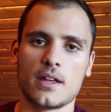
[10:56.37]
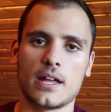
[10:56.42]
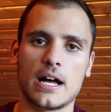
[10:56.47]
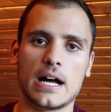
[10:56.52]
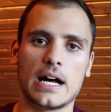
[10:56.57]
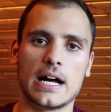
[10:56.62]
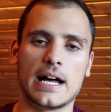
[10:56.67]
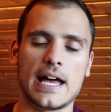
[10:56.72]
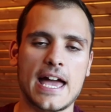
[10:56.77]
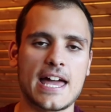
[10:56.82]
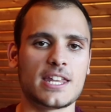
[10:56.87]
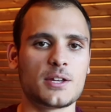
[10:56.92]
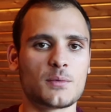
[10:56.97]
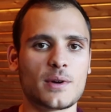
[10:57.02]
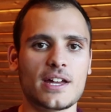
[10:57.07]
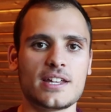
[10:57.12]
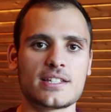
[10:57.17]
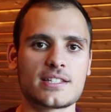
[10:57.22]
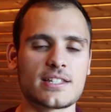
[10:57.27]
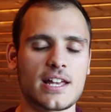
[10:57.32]

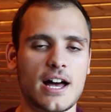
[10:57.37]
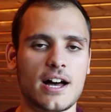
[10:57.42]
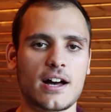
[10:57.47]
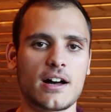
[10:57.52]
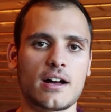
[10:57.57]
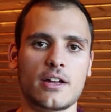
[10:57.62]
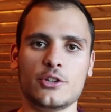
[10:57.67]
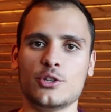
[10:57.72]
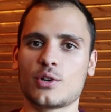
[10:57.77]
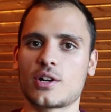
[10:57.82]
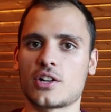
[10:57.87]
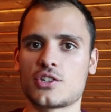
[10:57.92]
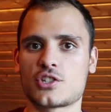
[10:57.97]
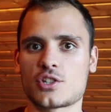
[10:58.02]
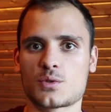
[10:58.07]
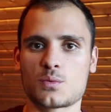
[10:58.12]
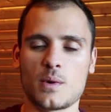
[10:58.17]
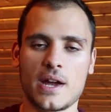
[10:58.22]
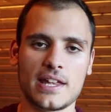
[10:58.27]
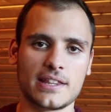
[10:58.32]
Anyways, you can
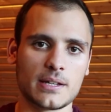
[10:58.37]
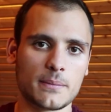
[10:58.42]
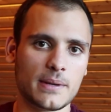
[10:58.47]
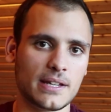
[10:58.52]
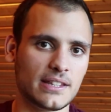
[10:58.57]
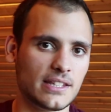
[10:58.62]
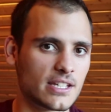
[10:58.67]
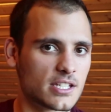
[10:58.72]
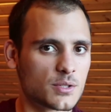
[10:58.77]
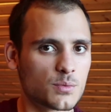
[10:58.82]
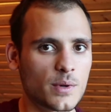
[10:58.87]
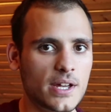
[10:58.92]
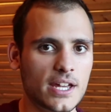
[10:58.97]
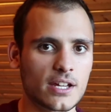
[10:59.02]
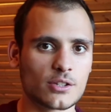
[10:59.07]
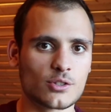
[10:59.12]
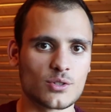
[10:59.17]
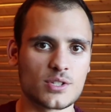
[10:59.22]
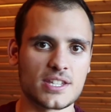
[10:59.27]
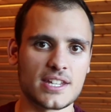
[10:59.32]
just wait a bit this
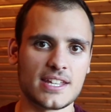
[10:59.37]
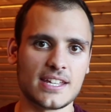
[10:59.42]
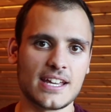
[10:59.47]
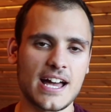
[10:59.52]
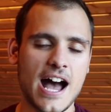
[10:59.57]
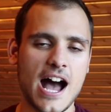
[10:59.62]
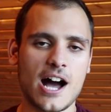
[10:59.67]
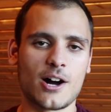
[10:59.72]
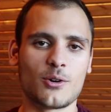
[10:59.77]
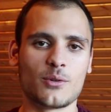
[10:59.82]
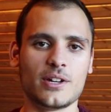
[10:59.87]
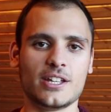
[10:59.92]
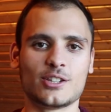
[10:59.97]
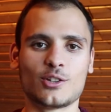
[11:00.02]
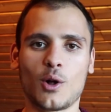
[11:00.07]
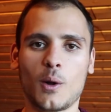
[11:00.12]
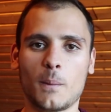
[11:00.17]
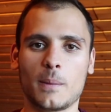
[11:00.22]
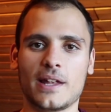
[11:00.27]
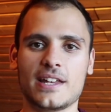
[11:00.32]
week to see how it
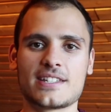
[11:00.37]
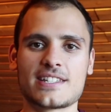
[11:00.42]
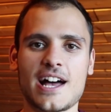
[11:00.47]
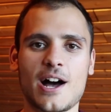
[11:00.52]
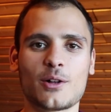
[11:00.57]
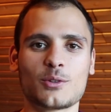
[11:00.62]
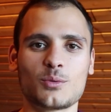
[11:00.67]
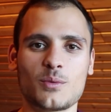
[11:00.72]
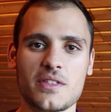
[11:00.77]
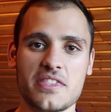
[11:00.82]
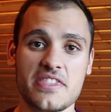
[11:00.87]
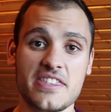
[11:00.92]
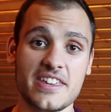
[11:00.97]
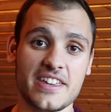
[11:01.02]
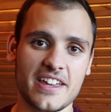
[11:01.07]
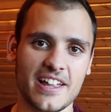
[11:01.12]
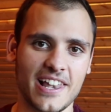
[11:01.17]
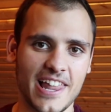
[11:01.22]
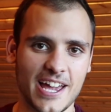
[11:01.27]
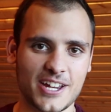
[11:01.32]
all plays out with
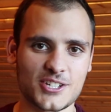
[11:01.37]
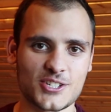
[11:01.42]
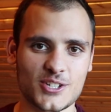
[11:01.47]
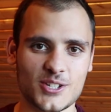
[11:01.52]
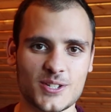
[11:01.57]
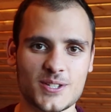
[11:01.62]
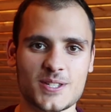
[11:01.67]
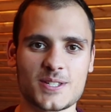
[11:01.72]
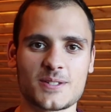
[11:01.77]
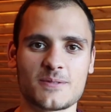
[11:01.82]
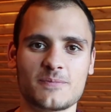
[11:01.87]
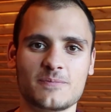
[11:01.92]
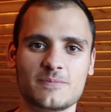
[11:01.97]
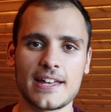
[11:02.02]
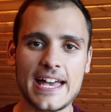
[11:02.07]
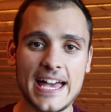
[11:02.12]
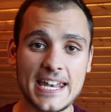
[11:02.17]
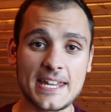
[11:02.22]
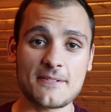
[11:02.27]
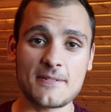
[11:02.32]
the elections.
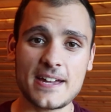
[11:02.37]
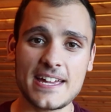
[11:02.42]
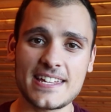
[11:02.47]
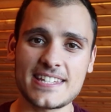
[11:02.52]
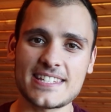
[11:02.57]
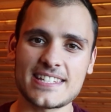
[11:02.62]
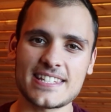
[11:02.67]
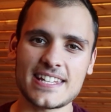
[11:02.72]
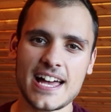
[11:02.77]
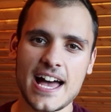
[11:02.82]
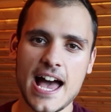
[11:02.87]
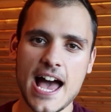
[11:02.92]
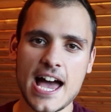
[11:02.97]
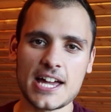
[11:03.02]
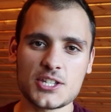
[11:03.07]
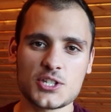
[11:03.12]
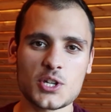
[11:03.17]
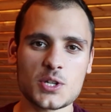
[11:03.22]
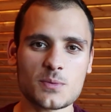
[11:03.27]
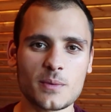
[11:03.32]
Anyways,
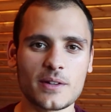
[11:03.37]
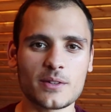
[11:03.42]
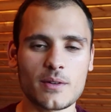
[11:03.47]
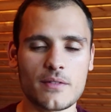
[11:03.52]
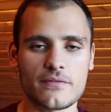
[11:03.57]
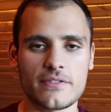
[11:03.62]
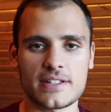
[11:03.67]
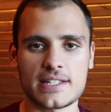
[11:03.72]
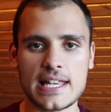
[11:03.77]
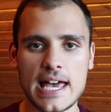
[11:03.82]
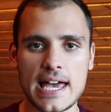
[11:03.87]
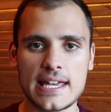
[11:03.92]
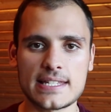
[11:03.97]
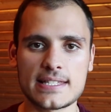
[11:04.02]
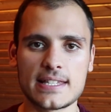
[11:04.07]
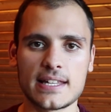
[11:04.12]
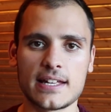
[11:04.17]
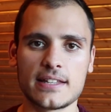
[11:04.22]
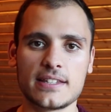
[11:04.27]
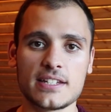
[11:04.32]
I just want to
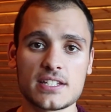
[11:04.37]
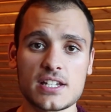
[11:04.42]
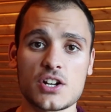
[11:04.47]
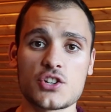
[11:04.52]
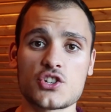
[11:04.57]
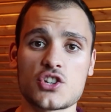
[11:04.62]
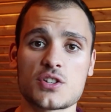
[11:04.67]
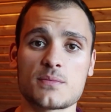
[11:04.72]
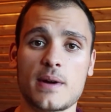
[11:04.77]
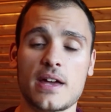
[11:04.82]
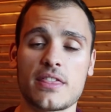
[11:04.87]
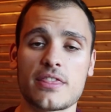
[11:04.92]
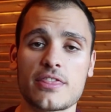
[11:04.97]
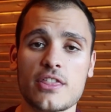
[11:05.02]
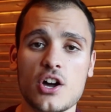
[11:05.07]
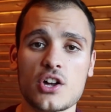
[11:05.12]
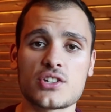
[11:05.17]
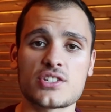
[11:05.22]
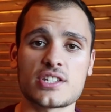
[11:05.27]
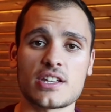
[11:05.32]
emphasize that these are just my
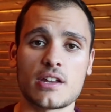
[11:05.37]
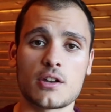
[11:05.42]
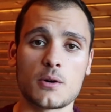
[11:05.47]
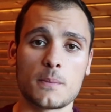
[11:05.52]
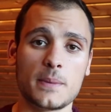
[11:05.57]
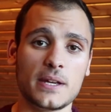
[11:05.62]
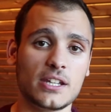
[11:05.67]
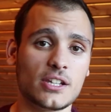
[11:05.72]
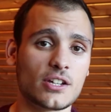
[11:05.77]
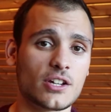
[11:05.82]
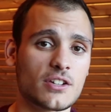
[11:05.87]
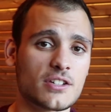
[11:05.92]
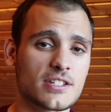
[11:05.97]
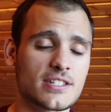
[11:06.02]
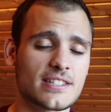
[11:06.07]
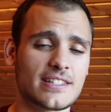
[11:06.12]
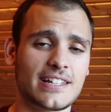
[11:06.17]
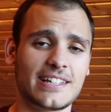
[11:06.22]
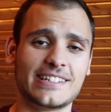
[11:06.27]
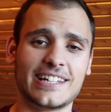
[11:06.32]
thoughts and
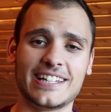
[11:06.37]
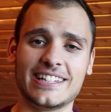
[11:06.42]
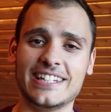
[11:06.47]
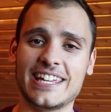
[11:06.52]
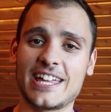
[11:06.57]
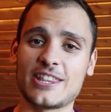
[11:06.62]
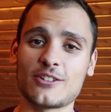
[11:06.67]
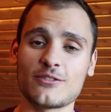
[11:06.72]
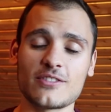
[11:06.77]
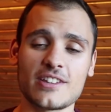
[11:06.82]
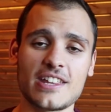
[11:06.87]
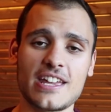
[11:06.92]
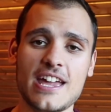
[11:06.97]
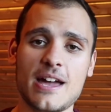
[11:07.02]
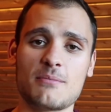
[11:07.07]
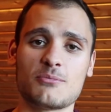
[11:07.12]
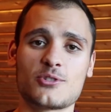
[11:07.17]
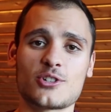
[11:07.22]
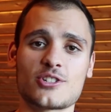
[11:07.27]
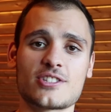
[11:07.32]
opinions, that at the end of the day
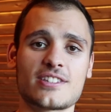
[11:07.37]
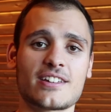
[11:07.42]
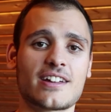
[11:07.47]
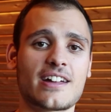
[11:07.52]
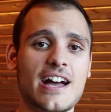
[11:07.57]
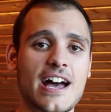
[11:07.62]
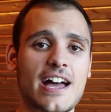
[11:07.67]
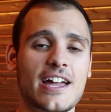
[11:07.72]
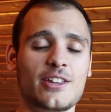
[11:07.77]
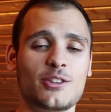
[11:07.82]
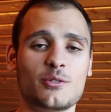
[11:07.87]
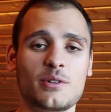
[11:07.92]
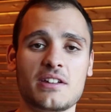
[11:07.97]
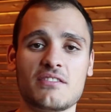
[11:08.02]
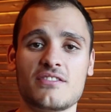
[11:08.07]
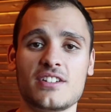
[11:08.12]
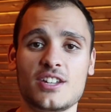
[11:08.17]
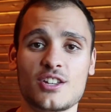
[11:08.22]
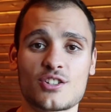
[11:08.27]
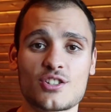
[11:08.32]
I'm just a guy
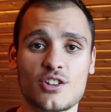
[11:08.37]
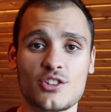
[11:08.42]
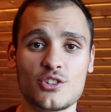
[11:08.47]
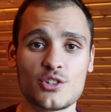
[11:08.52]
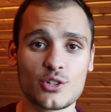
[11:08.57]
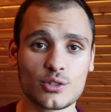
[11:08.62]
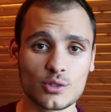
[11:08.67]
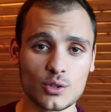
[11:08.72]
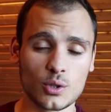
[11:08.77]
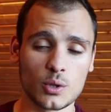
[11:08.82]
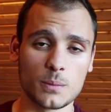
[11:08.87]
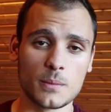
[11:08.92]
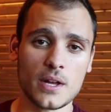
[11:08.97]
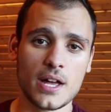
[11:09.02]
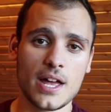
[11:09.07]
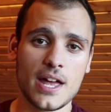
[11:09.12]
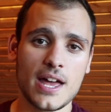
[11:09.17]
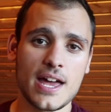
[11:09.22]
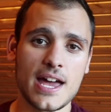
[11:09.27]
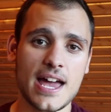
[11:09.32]
doing videos on YouTube,
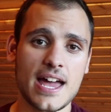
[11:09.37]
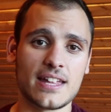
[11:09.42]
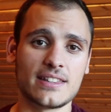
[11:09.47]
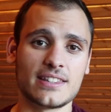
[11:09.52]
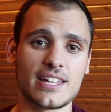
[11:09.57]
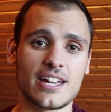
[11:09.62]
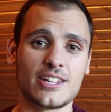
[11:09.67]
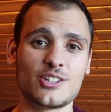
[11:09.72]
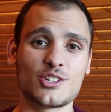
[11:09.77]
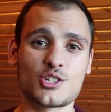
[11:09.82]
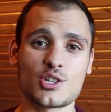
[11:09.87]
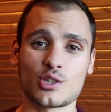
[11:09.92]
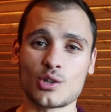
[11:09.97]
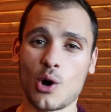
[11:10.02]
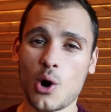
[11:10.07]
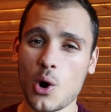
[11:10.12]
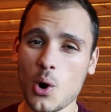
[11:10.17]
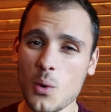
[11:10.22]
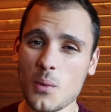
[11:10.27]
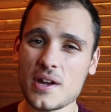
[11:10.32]
and that you
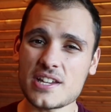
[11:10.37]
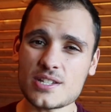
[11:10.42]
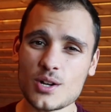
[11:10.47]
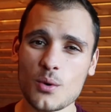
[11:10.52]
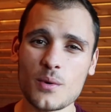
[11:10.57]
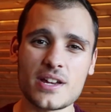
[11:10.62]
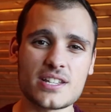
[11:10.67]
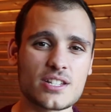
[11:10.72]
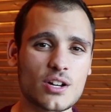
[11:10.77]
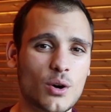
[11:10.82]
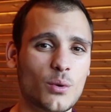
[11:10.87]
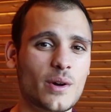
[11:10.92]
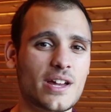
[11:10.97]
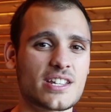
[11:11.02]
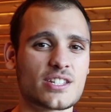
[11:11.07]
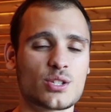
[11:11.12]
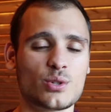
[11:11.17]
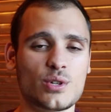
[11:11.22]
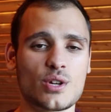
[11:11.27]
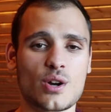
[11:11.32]
should always
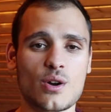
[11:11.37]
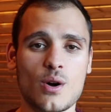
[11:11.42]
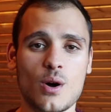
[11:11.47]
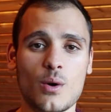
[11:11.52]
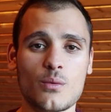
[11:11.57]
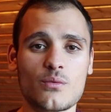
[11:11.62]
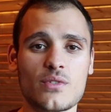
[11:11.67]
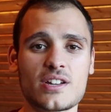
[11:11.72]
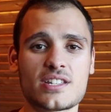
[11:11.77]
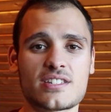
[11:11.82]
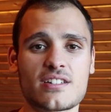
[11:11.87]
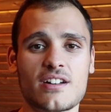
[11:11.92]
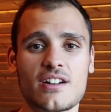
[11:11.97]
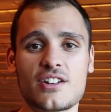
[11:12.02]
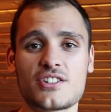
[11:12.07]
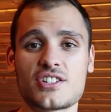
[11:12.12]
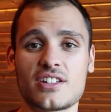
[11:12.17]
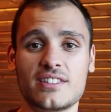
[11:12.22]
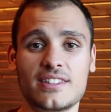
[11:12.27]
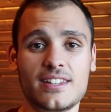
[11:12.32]
do your own
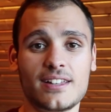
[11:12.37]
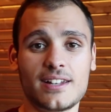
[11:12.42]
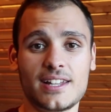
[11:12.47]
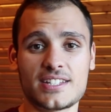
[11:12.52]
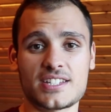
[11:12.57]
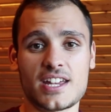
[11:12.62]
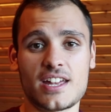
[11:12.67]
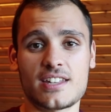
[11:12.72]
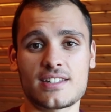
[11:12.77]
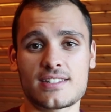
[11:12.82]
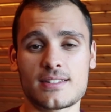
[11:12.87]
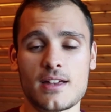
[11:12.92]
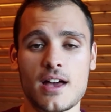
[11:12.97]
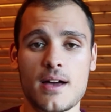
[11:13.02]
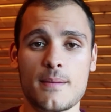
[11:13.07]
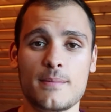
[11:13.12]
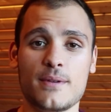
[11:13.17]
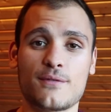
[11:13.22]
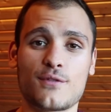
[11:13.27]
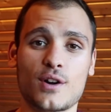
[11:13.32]
research and diligence
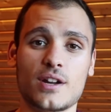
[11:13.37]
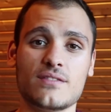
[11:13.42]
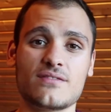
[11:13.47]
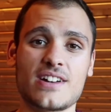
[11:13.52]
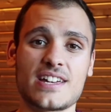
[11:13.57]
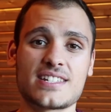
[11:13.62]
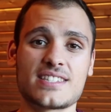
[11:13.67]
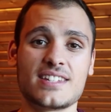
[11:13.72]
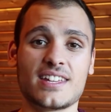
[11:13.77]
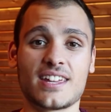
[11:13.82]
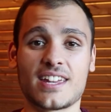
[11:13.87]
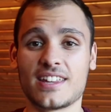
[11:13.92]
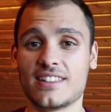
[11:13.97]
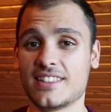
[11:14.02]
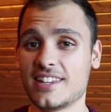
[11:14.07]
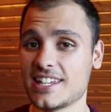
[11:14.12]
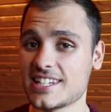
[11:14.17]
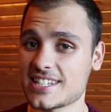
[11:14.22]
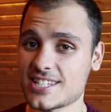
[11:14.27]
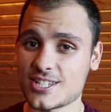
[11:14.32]
before investing
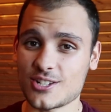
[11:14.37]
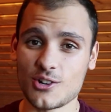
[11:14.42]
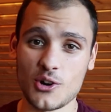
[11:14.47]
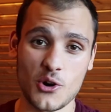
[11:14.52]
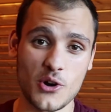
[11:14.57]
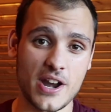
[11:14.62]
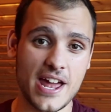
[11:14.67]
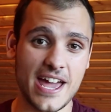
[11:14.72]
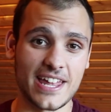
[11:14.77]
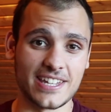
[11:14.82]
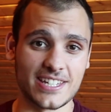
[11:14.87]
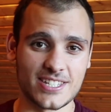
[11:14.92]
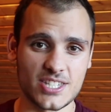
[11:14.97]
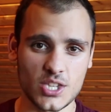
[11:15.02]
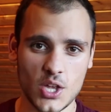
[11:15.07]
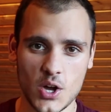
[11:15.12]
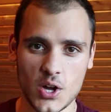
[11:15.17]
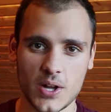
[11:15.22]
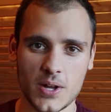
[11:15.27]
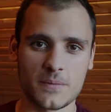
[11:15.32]
in this or any
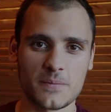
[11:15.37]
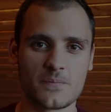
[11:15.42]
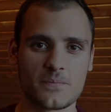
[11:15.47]
stock.